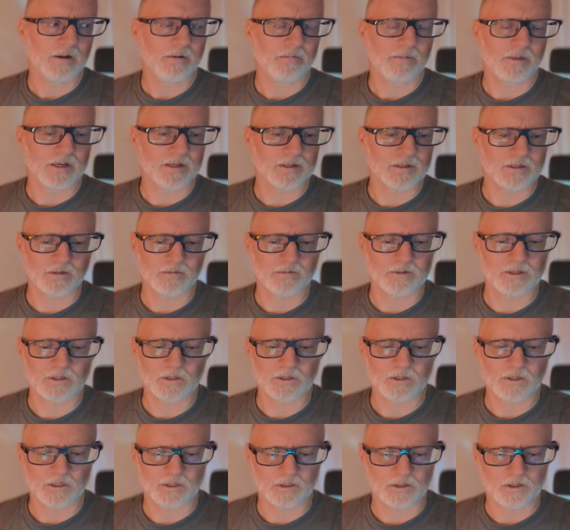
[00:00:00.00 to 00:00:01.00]
that someone's
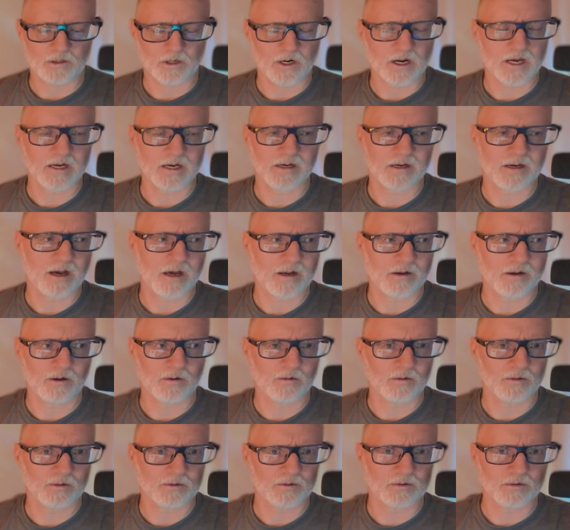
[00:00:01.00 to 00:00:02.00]
just going to try it and not know
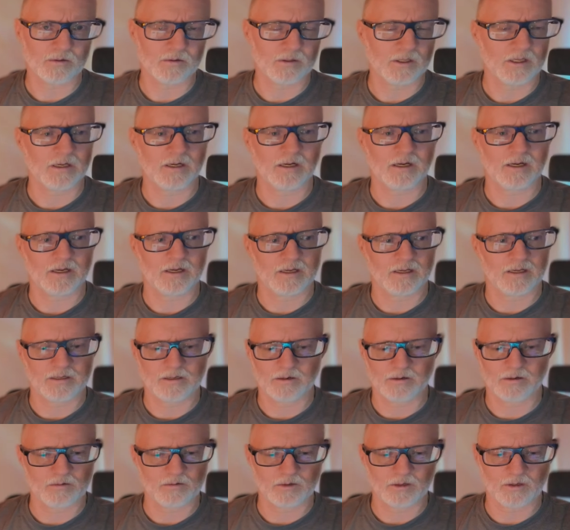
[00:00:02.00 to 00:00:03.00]
what they're doing
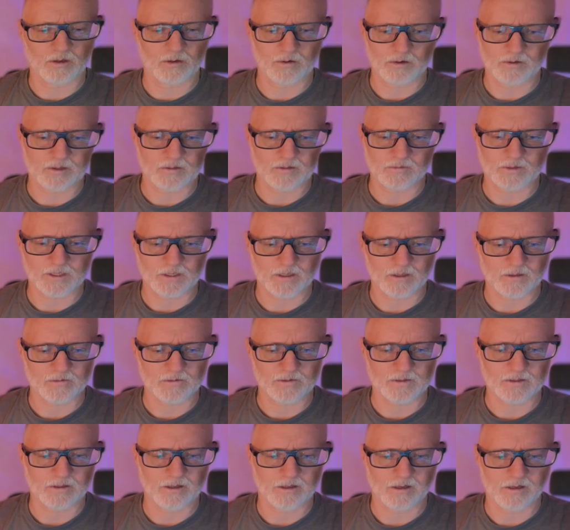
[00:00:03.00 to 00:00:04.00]
and really hurt
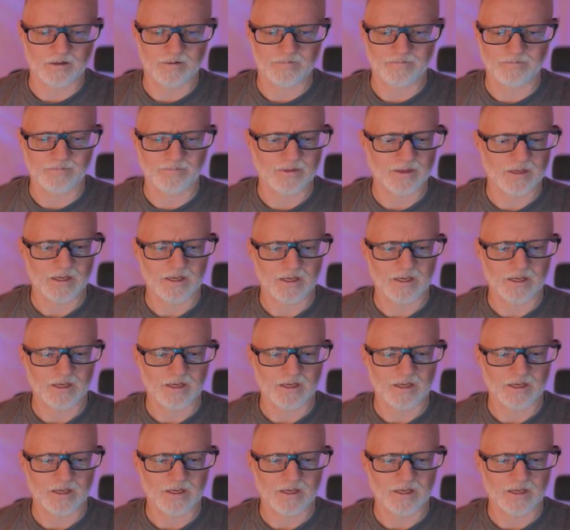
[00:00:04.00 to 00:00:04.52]
themselves um